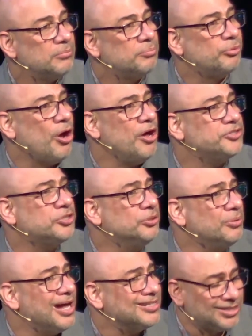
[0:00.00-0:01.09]
brought to
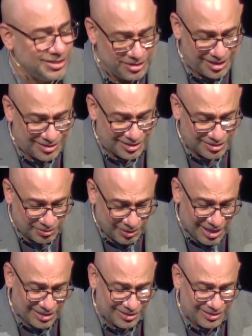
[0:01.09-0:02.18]
us in Jesus
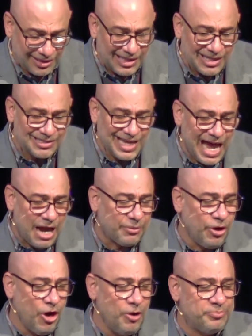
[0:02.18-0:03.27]
Christ is our
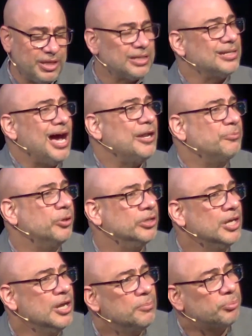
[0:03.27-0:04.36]
hope that God will
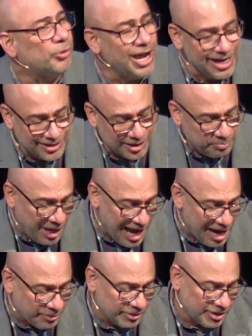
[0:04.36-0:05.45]
break the
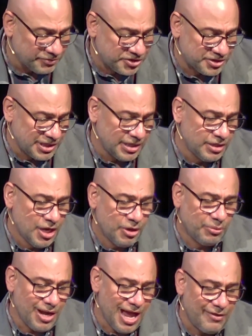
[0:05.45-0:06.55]
power of sin
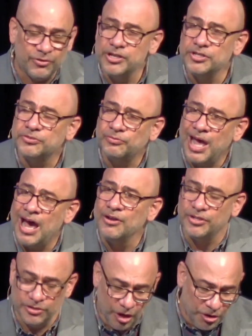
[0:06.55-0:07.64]
wherever it is found
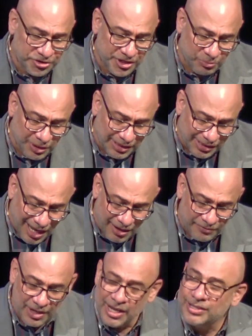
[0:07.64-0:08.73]
in those that we
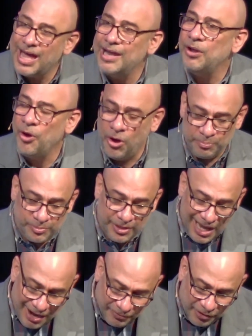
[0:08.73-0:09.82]
love. That hope
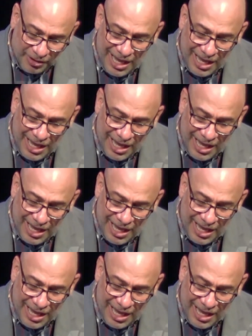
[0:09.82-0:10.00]
never